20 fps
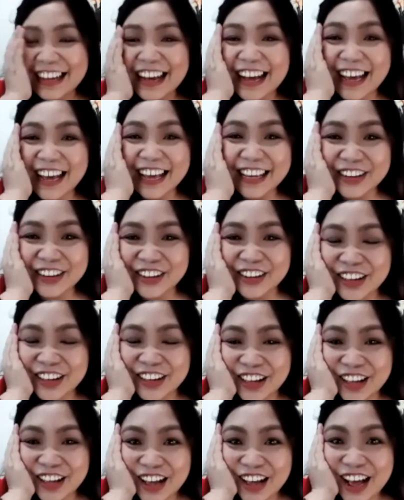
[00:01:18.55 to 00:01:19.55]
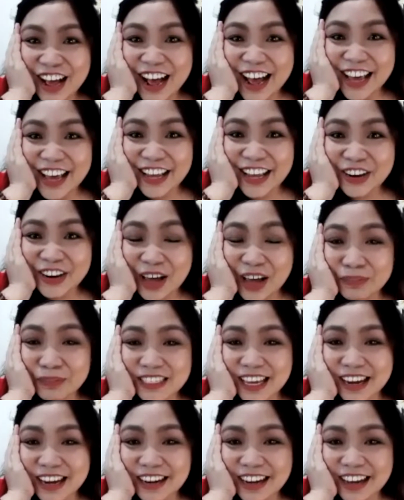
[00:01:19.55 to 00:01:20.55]
I, I know I'm
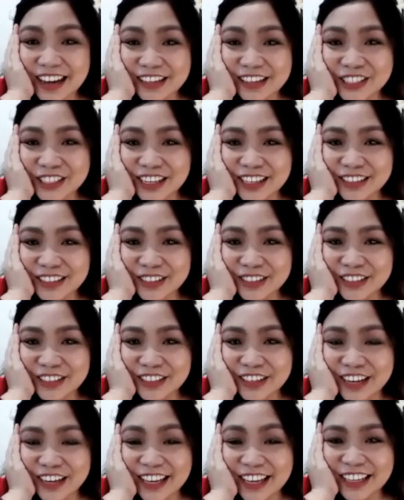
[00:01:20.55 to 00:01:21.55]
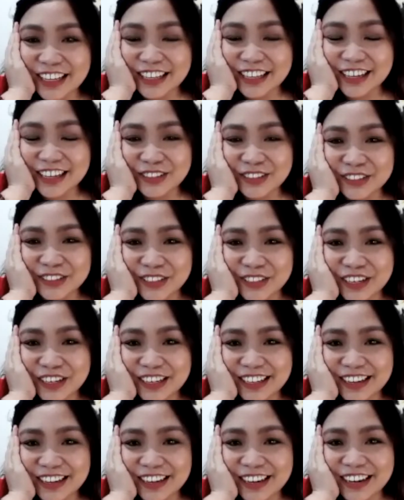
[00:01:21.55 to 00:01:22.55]
scared actually to drink. I told
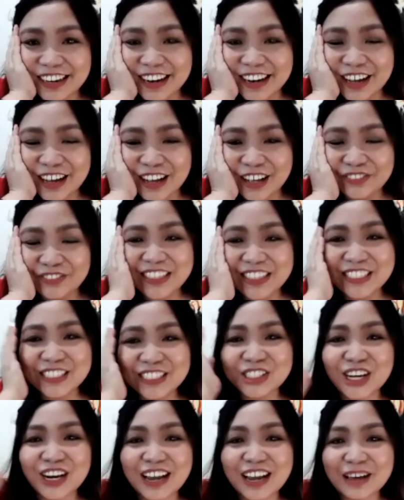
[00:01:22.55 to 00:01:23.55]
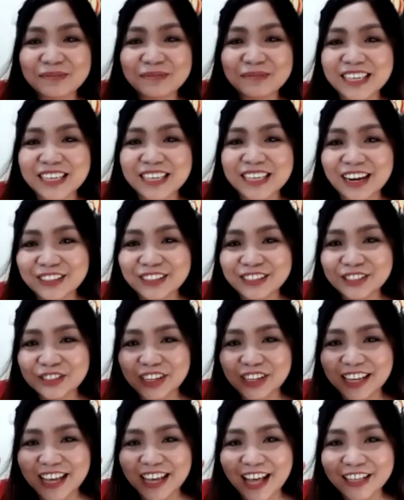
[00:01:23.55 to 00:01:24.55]
earlier, Miss Sherry, I'm scared to
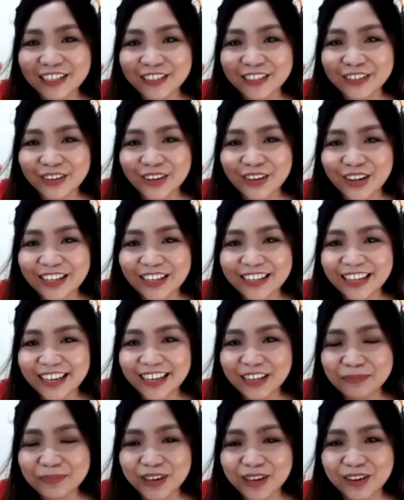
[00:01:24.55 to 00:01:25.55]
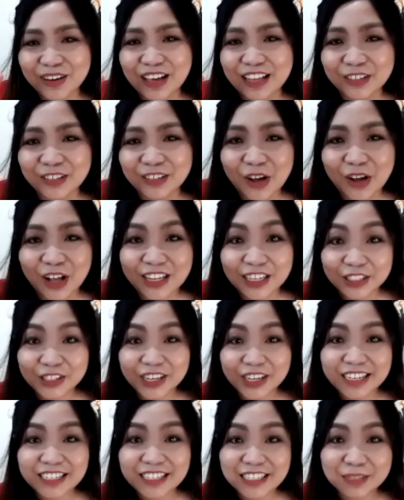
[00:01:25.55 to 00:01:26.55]
drink alcoholic
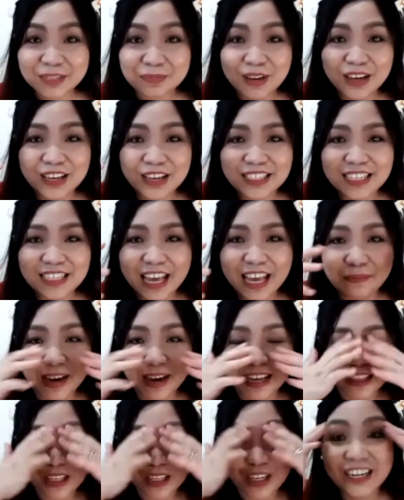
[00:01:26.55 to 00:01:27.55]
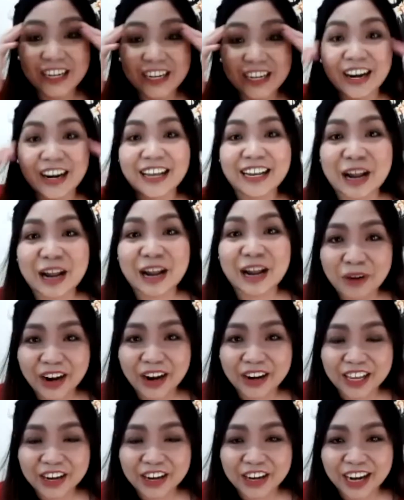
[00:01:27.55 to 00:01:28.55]
drinks. It's because I might turn red and I'm
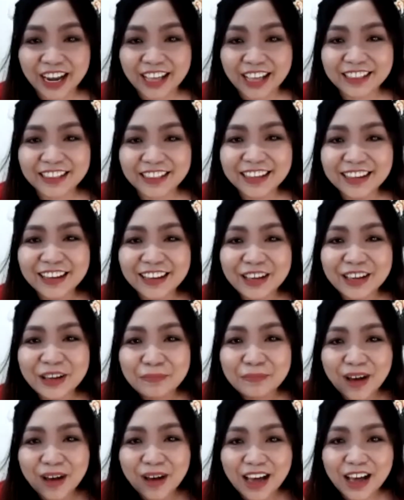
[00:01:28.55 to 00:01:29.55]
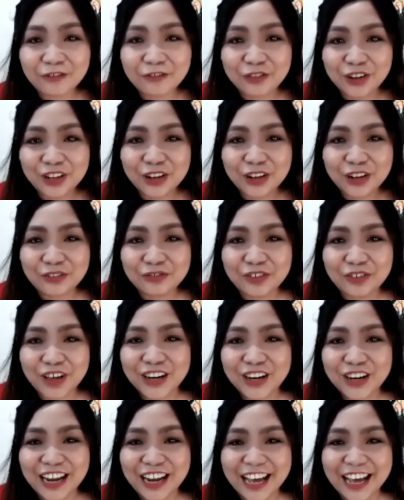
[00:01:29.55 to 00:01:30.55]
wearing red. Baka full of
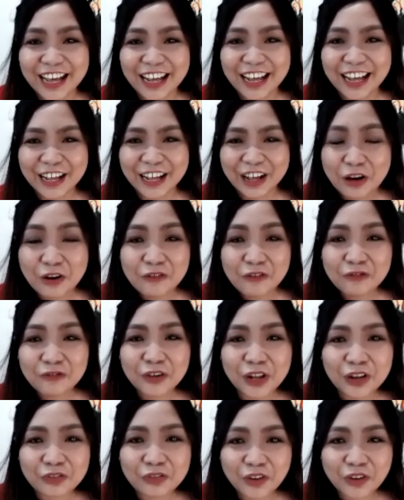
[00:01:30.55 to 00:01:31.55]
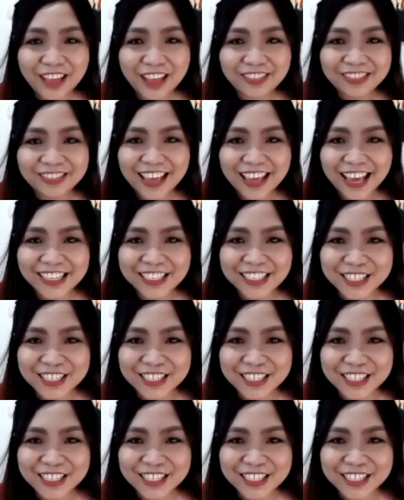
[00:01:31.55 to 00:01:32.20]
full of redness.